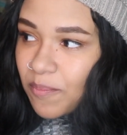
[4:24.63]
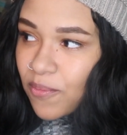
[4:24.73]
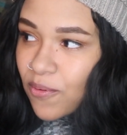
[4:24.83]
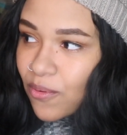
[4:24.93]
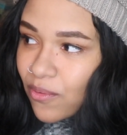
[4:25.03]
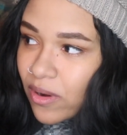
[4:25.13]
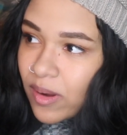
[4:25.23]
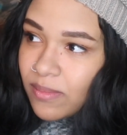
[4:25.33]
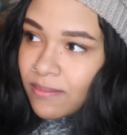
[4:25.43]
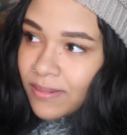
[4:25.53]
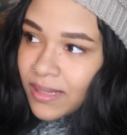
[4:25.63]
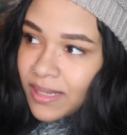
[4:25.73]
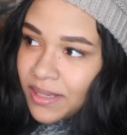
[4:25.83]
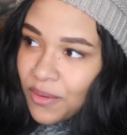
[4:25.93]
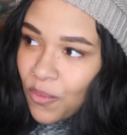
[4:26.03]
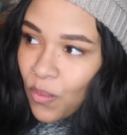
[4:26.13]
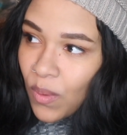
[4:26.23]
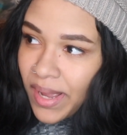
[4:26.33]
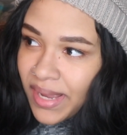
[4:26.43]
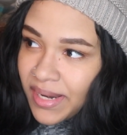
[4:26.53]
Probably
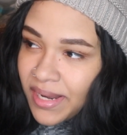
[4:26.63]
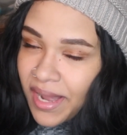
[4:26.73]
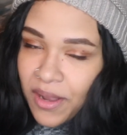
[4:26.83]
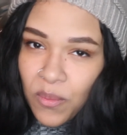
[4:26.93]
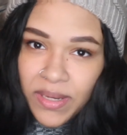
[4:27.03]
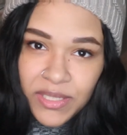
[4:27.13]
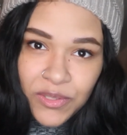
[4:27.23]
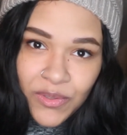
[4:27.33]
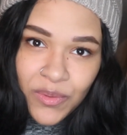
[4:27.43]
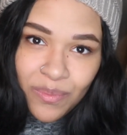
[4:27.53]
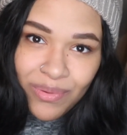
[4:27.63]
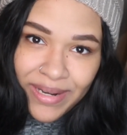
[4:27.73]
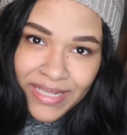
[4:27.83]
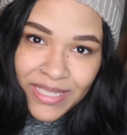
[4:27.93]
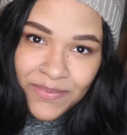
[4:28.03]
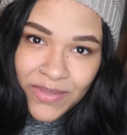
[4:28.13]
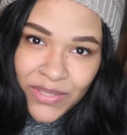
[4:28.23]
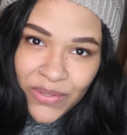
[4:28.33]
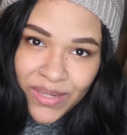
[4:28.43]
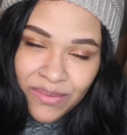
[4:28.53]
when I went to Branson,
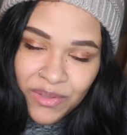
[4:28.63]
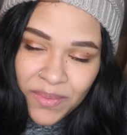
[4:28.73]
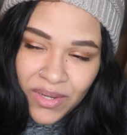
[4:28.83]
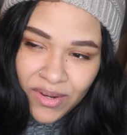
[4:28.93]
Missouri with my